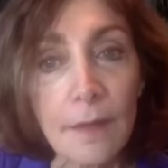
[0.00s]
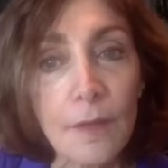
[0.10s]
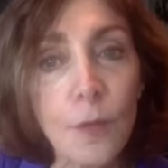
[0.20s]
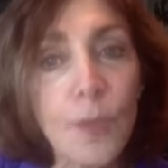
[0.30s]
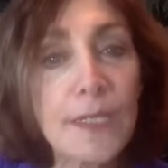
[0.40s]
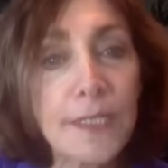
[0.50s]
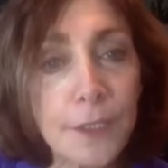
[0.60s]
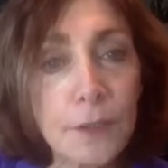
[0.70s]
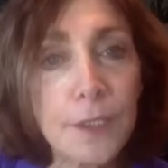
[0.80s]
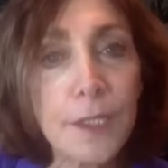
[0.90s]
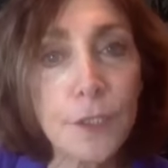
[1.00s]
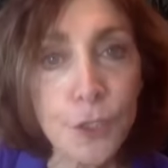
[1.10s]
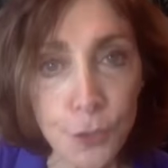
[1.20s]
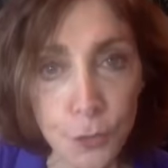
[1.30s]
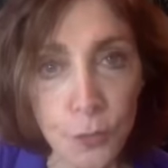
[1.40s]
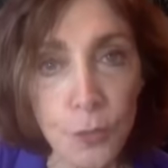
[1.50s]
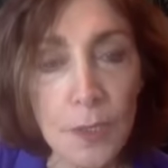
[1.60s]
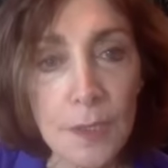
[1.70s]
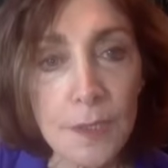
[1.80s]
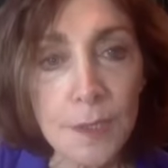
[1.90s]
But we clearly do
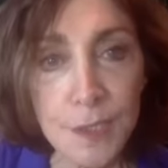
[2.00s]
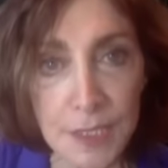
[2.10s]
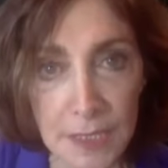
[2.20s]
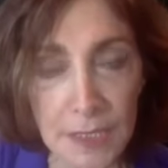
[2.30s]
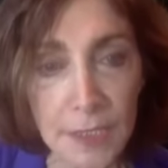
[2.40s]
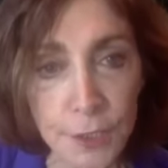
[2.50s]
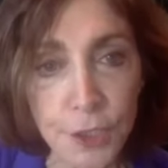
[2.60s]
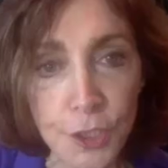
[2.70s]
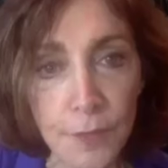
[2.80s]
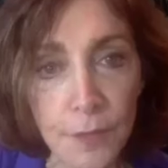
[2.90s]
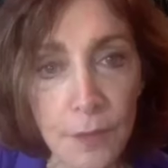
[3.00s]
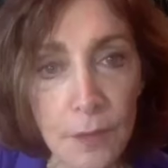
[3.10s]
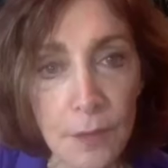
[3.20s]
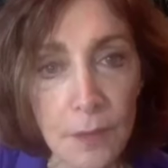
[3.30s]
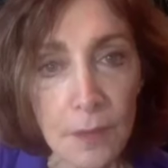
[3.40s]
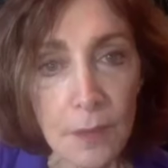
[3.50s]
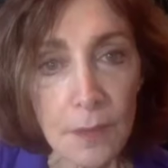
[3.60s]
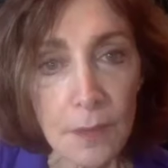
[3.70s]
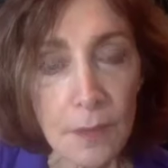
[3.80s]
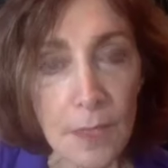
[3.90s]
see each other,
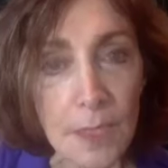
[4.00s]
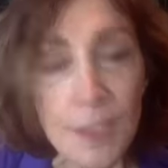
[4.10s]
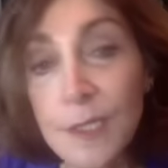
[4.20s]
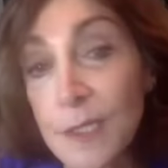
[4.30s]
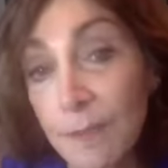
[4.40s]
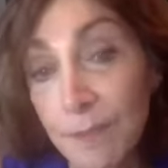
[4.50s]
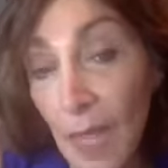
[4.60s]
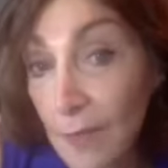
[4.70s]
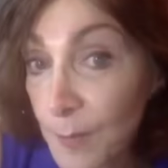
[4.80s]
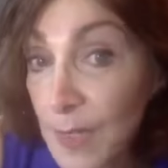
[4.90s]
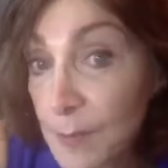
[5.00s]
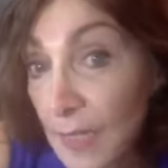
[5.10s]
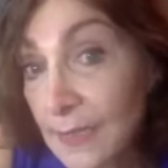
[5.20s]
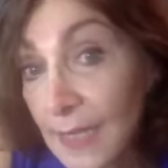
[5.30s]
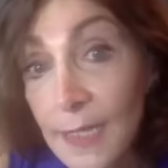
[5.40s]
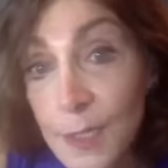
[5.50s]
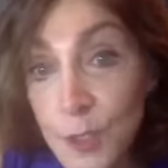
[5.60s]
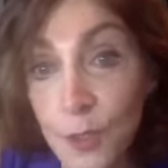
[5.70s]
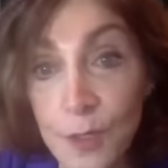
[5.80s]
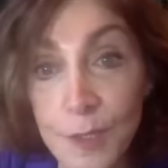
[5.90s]
since I've made my glance
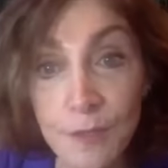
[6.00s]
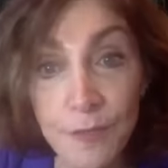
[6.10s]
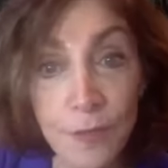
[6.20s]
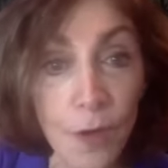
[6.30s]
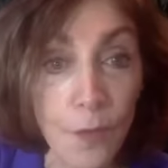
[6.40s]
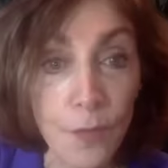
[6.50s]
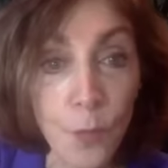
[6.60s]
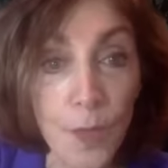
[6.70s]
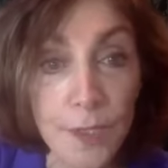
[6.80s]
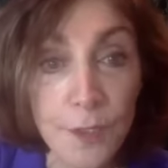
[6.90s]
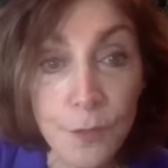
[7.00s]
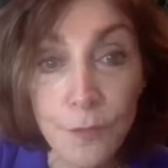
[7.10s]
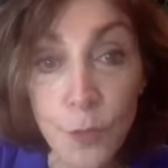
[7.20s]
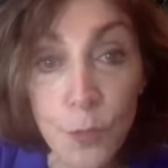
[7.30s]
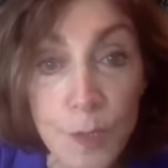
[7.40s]
to her as if on the way to view